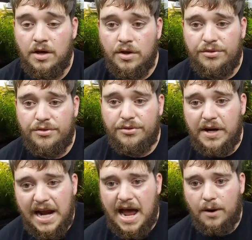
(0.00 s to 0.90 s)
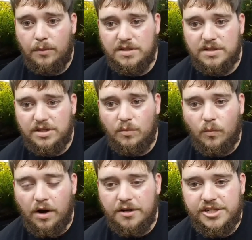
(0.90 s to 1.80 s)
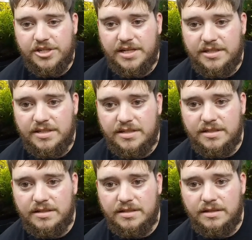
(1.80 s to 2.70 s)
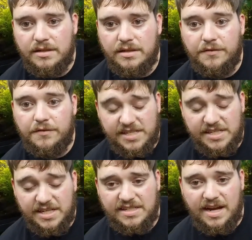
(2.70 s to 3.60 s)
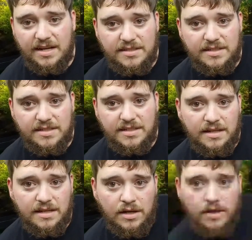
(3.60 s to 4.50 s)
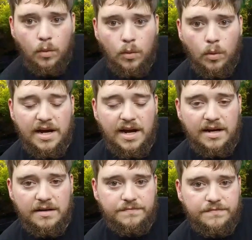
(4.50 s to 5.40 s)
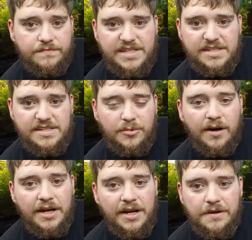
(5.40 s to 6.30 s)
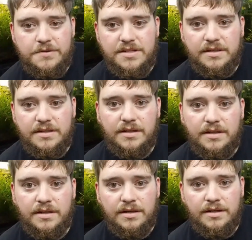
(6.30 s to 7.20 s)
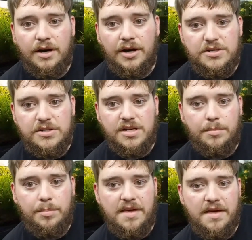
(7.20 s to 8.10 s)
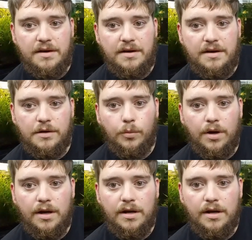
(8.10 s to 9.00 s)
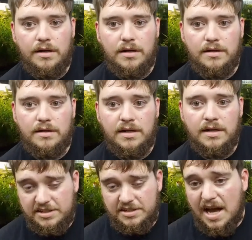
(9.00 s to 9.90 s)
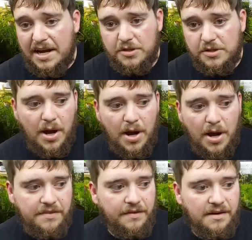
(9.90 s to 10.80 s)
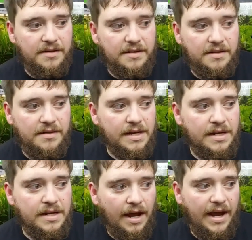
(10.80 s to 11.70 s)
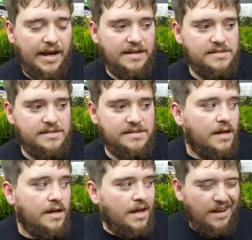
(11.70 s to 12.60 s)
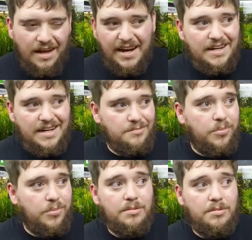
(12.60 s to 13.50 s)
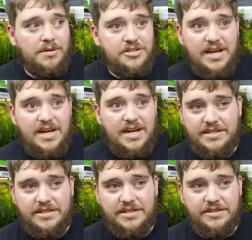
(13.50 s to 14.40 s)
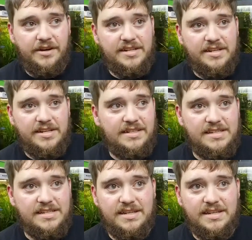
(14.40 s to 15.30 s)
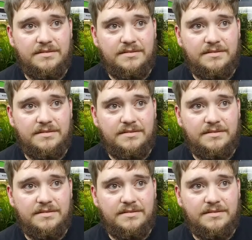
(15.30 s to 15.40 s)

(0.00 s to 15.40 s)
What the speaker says: 3 hours on water changes for 6 tanks? What kind of system are you using? Are you using a Python or what? Because I use a Python, and I can probably change these 30 tanks in